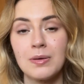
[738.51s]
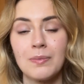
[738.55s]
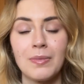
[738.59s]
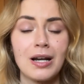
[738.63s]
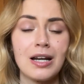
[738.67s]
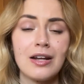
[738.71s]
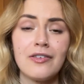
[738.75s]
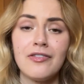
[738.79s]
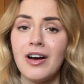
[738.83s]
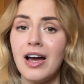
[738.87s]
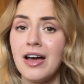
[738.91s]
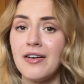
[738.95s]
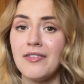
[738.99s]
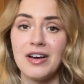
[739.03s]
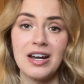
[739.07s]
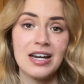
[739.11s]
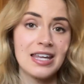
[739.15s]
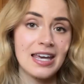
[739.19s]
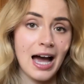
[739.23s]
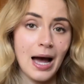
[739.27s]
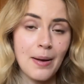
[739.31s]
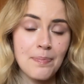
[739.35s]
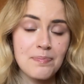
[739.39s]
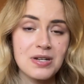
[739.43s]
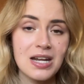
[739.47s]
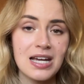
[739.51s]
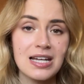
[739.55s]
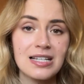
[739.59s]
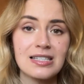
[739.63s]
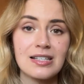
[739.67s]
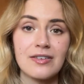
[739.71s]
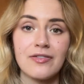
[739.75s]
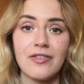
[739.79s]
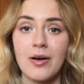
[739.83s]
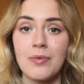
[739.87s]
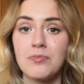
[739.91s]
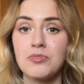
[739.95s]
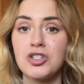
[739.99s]
But if I have any updates,
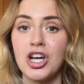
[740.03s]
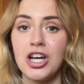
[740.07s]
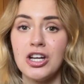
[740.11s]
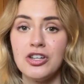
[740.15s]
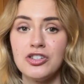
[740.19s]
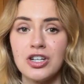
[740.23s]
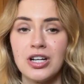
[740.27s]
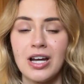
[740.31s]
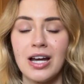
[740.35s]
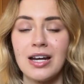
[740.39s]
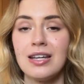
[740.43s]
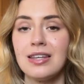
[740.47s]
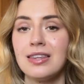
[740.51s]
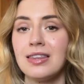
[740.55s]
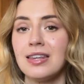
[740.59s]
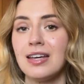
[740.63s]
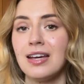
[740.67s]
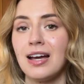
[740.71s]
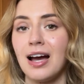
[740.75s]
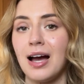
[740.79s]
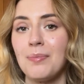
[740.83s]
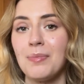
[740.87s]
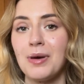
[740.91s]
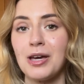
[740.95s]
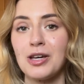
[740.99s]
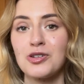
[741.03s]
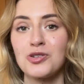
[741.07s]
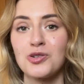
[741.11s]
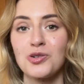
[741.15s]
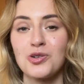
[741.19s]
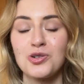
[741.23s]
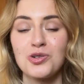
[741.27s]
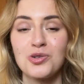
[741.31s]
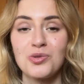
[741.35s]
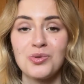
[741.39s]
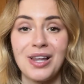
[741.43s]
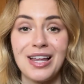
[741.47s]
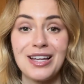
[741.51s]
if I'm changing anything, I make sure
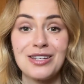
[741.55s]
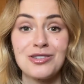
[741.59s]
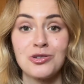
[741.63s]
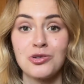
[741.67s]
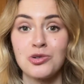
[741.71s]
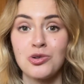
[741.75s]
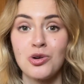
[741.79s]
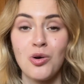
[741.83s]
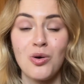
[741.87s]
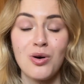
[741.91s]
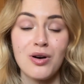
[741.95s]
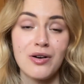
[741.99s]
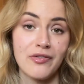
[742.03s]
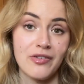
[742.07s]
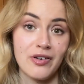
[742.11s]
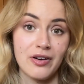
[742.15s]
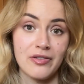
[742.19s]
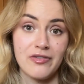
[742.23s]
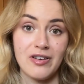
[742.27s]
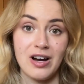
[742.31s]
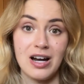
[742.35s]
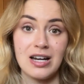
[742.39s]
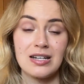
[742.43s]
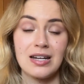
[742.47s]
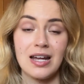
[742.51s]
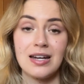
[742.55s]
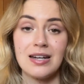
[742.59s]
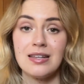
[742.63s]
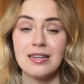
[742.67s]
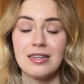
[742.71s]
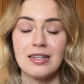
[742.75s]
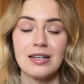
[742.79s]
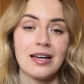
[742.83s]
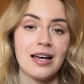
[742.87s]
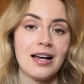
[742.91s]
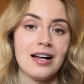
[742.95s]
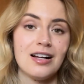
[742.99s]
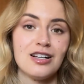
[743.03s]
to let you know, or if I find
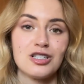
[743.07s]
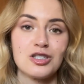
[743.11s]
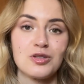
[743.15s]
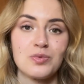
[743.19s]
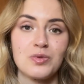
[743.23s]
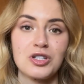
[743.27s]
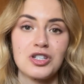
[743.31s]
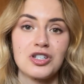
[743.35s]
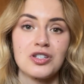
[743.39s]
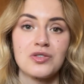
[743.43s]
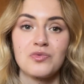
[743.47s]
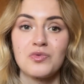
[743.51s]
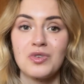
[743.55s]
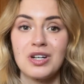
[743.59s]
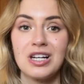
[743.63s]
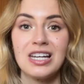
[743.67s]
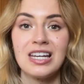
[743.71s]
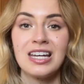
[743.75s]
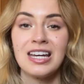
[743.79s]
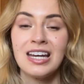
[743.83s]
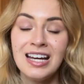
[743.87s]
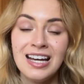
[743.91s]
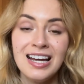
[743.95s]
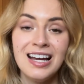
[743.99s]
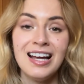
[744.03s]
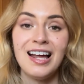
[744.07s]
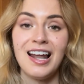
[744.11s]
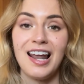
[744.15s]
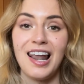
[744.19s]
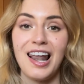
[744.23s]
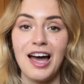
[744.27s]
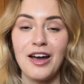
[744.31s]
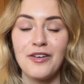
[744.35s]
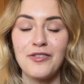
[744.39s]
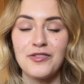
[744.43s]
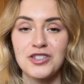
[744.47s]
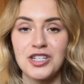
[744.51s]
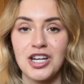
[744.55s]
anything else which is really
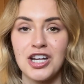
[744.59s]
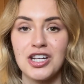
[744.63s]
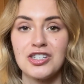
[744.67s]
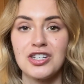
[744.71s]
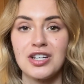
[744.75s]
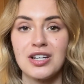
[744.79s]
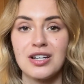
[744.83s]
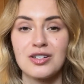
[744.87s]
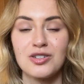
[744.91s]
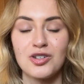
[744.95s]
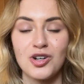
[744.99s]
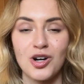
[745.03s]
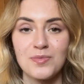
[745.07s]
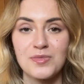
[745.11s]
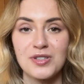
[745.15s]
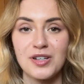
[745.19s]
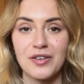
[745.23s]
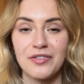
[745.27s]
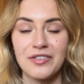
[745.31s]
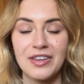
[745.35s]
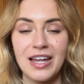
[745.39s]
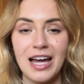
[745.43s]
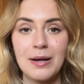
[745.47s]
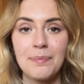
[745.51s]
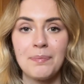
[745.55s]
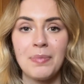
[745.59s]
life-changing in terms of that.